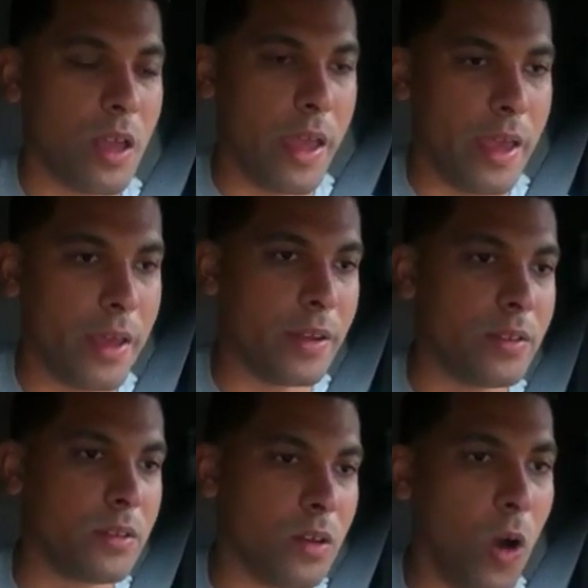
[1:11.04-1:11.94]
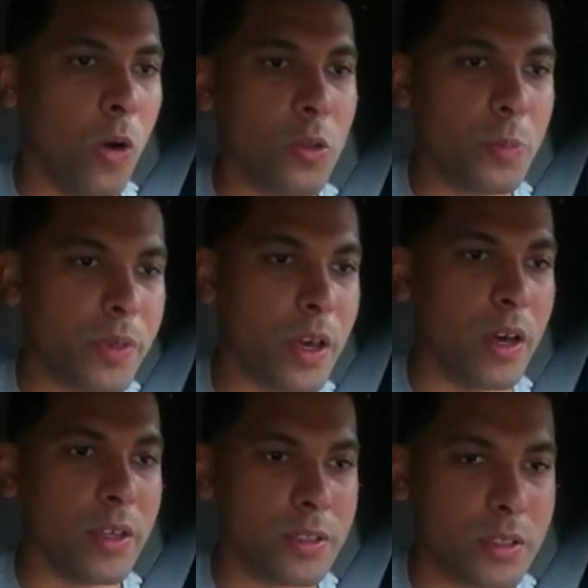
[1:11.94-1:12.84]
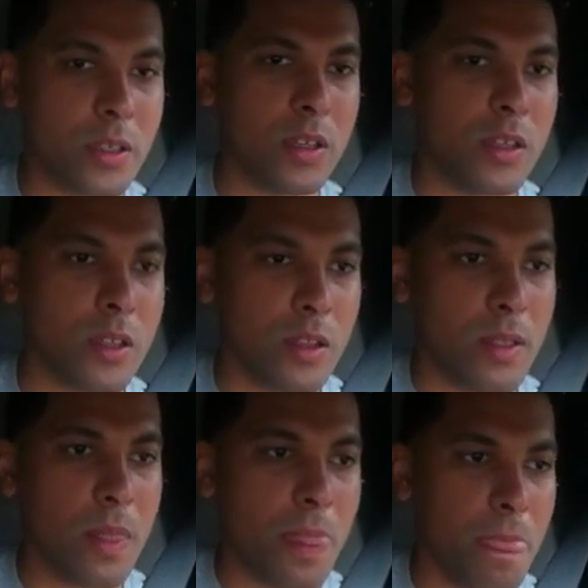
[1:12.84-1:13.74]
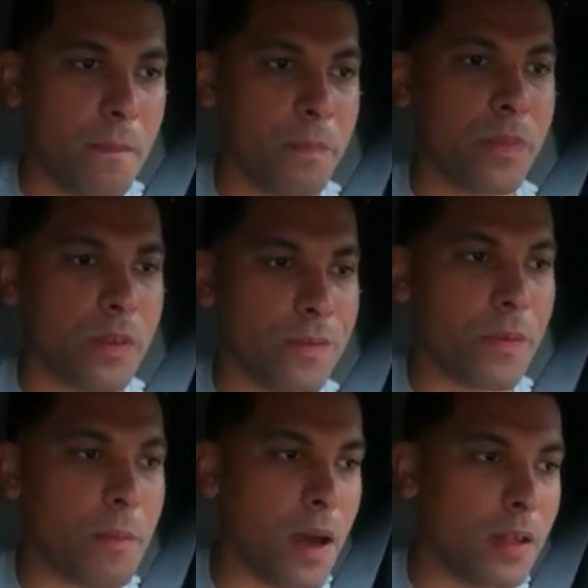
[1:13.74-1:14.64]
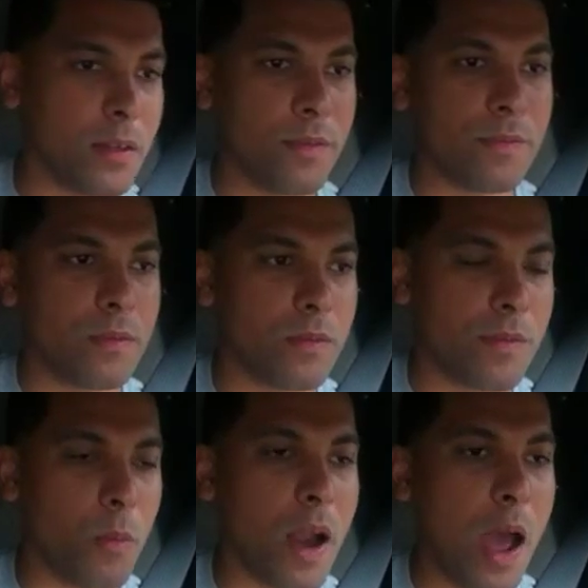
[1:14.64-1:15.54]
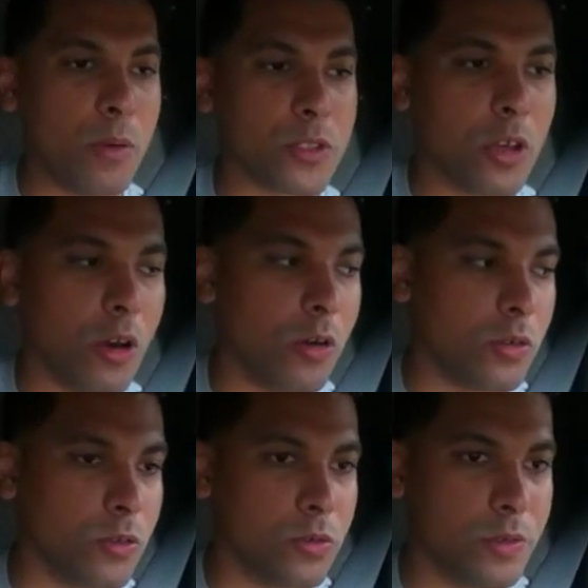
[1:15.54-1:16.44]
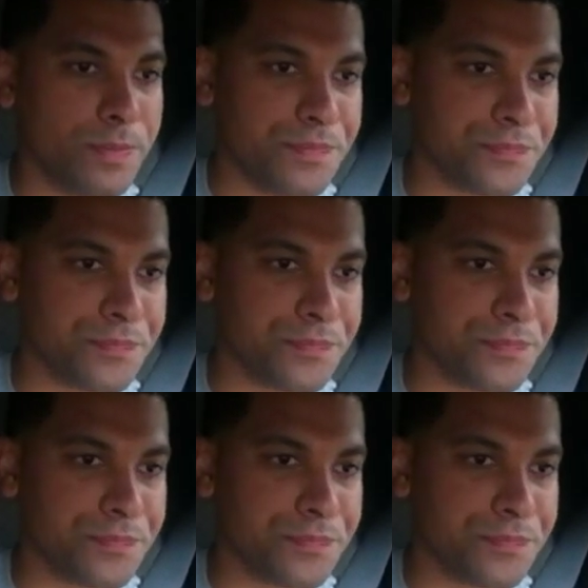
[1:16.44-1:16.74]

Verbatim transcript: And only because from from what I was told